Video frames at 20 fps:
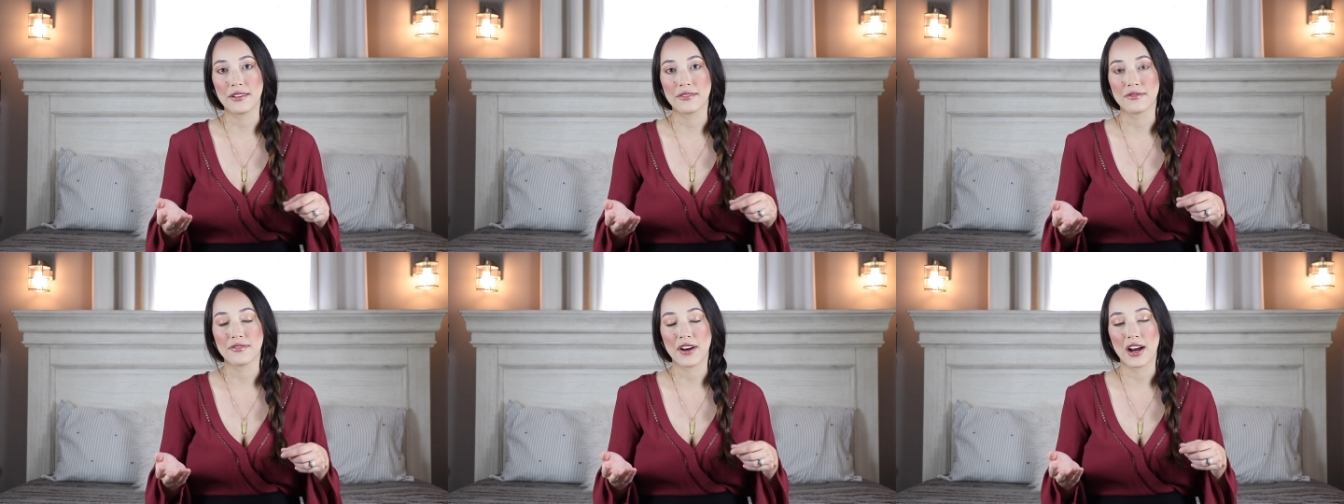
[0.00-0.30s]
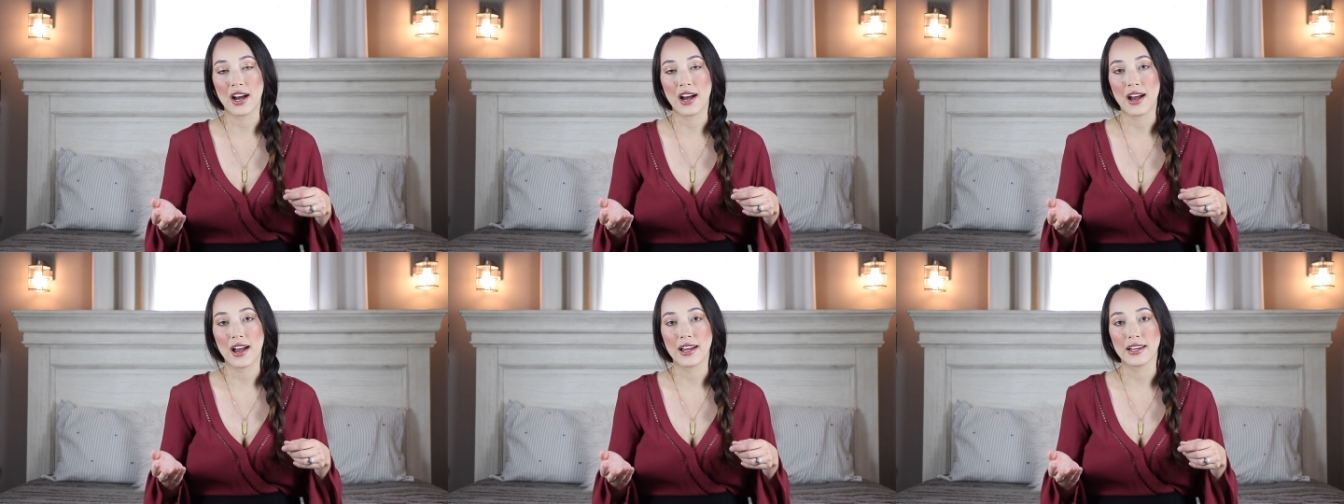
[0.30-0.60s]
and
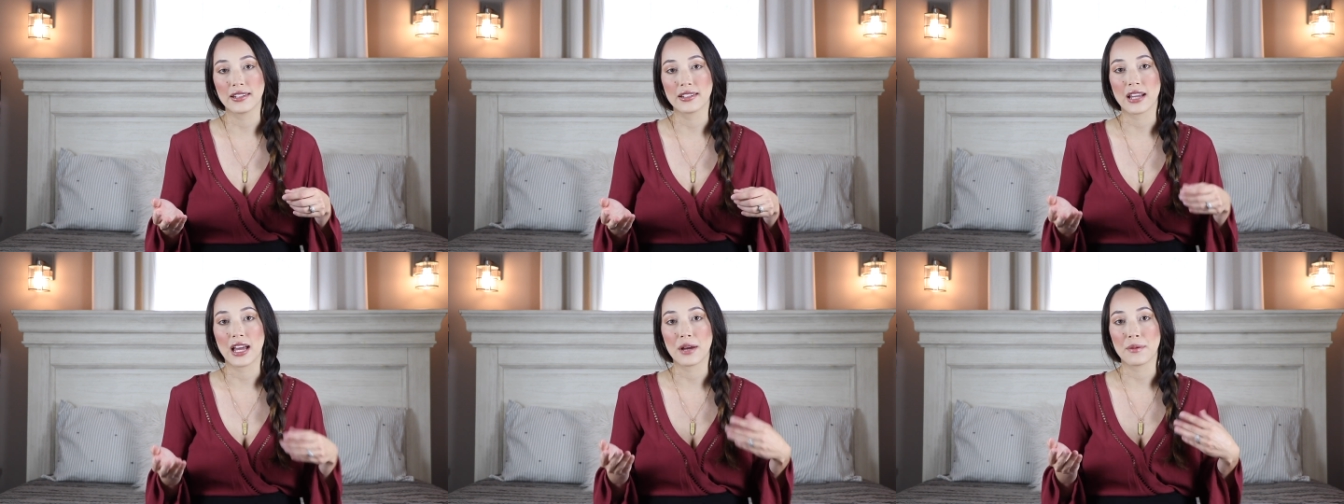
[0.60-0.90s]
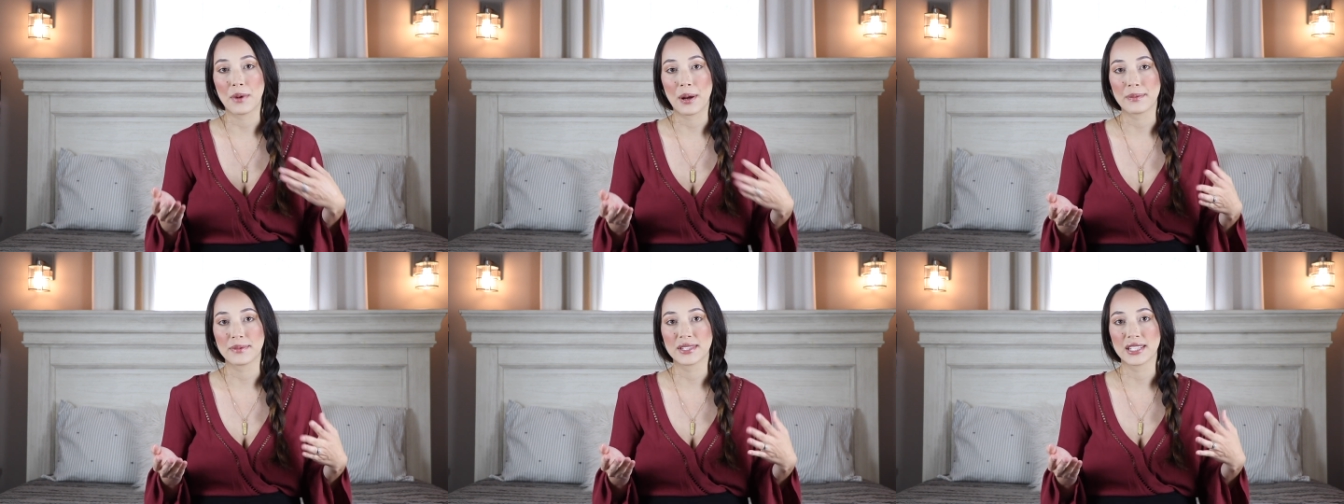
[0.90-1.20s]
find a
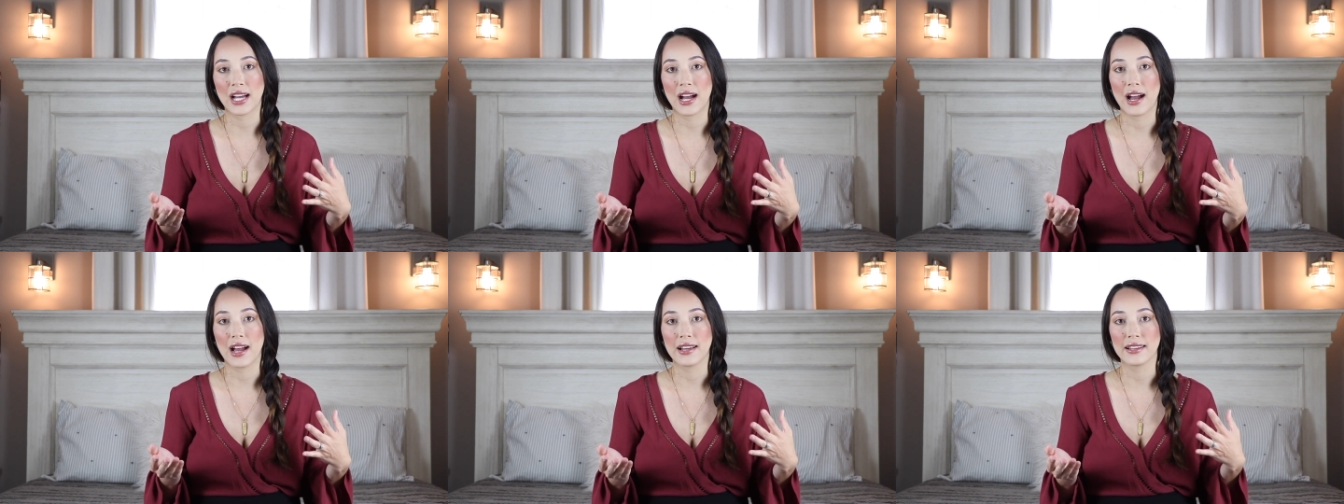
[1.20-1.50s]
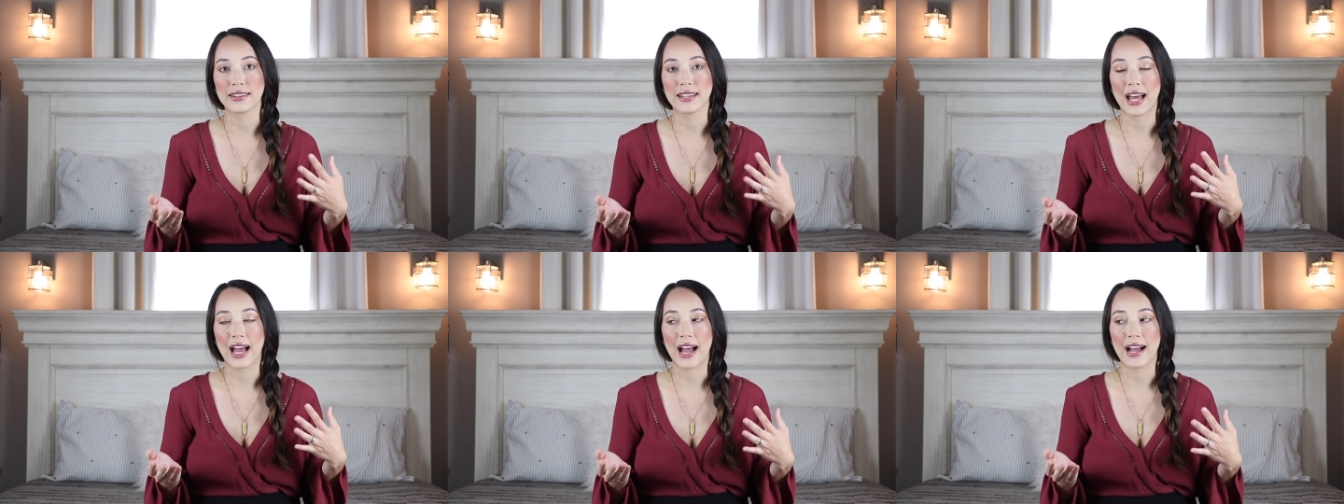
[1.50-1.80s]

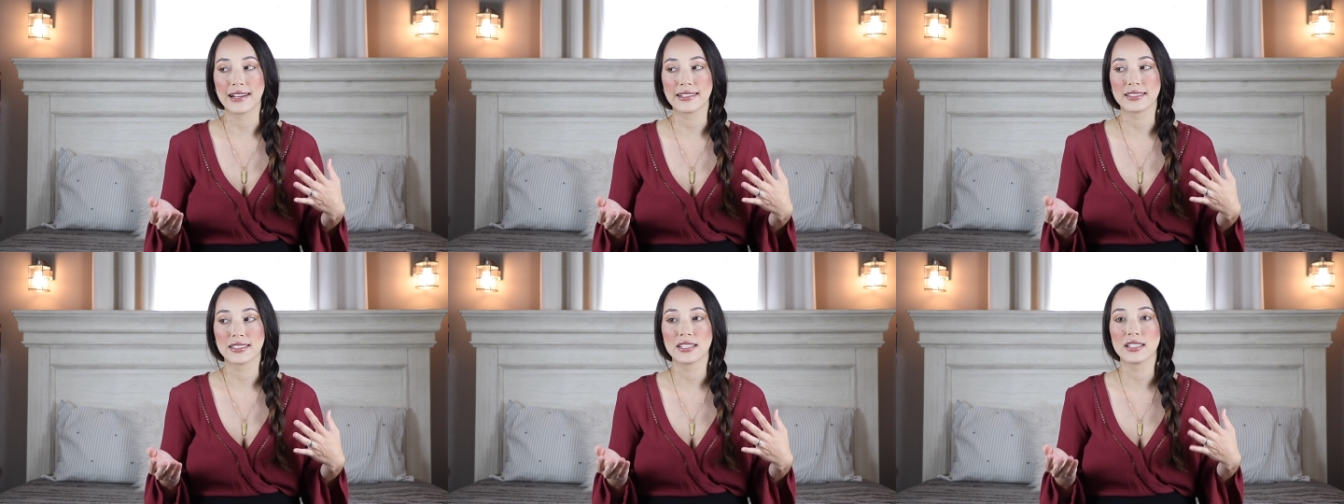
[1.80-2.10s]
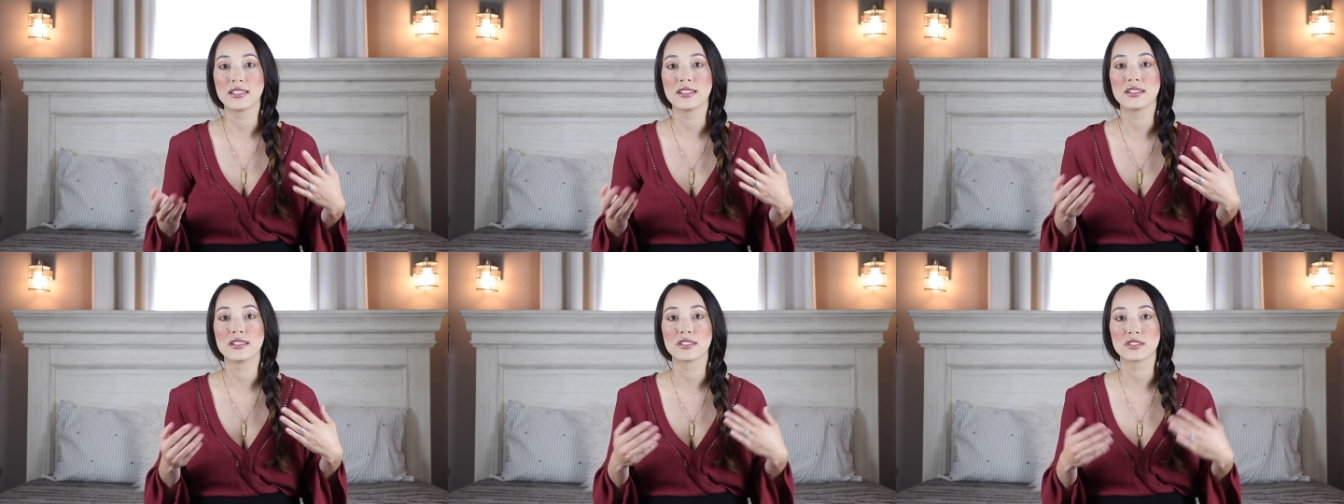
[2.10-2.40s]
website that
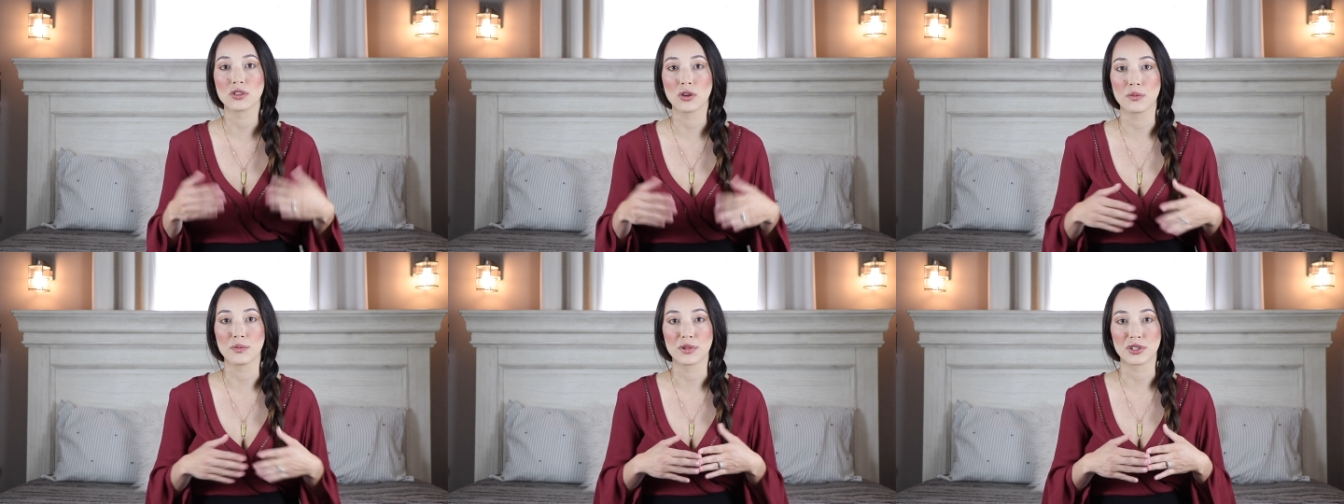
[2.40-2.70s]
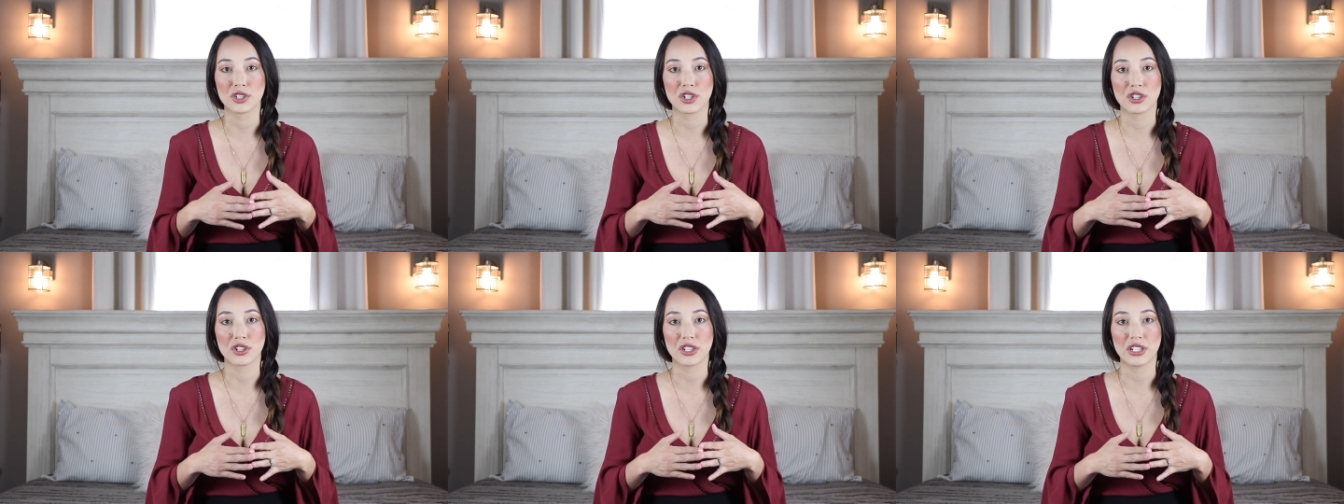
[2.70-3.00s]
sold
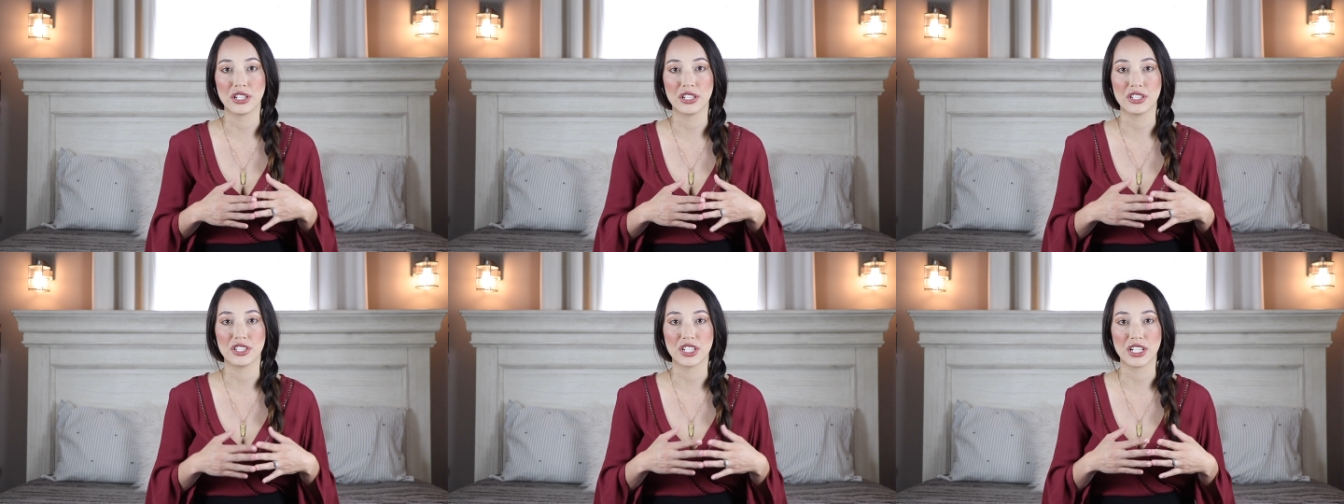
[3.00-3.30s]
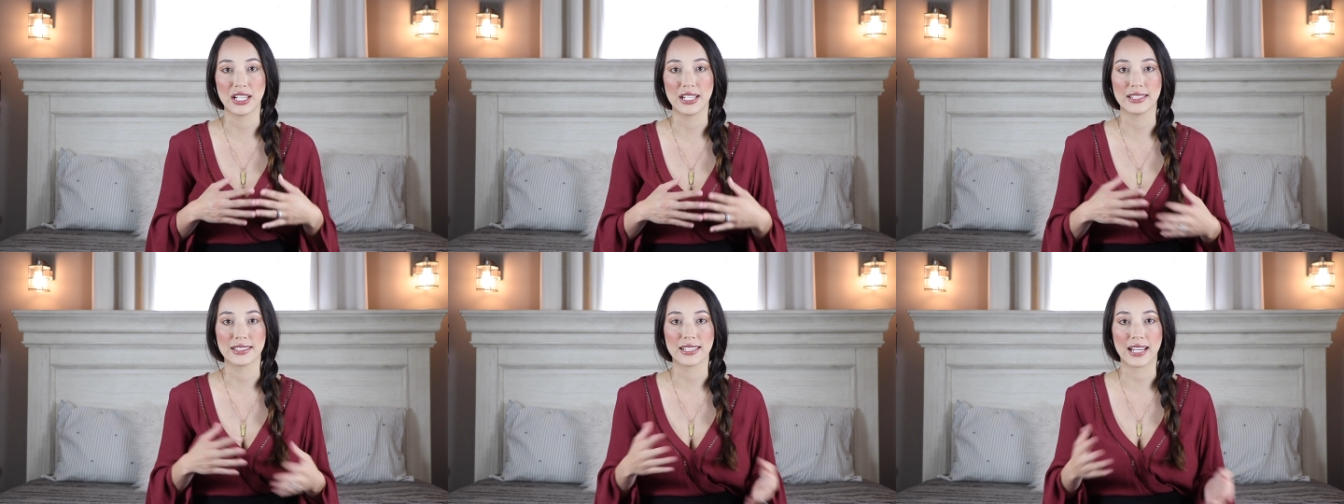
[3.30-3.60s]
maternity
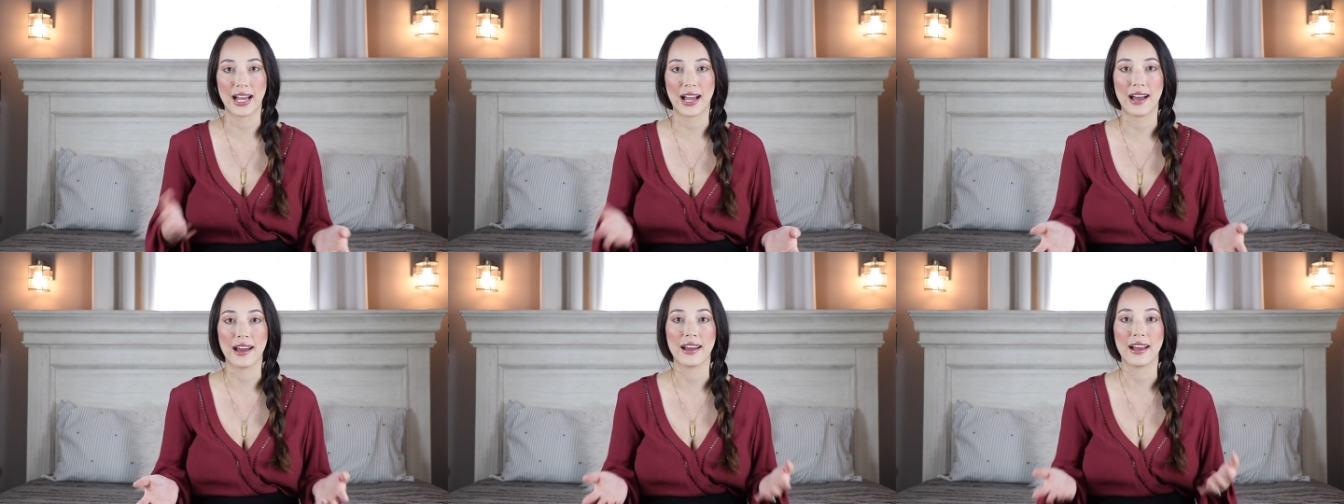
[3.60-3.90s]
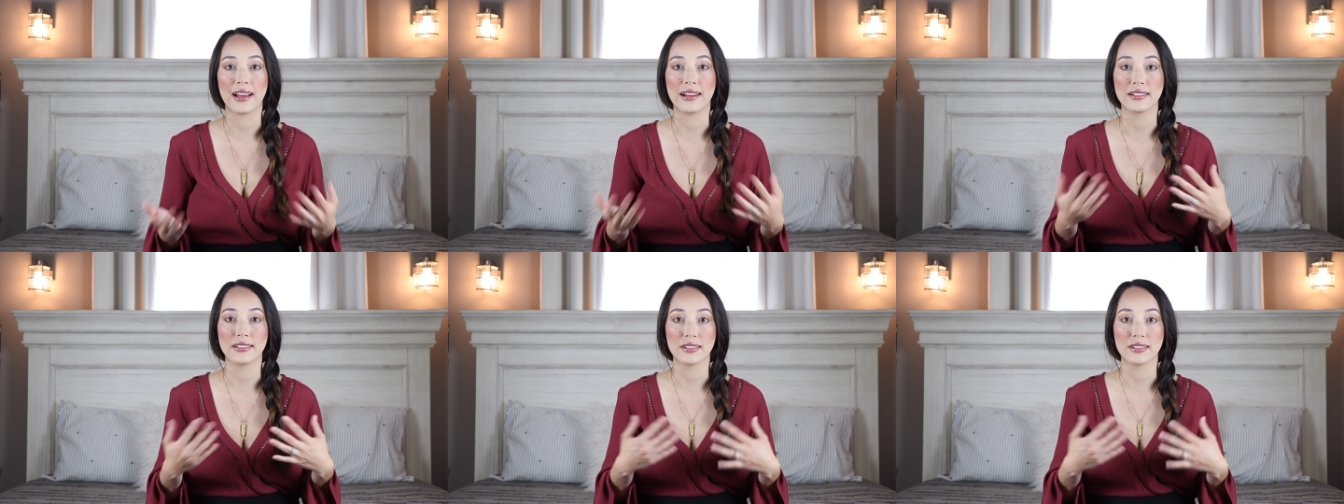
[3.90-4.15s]
jeans at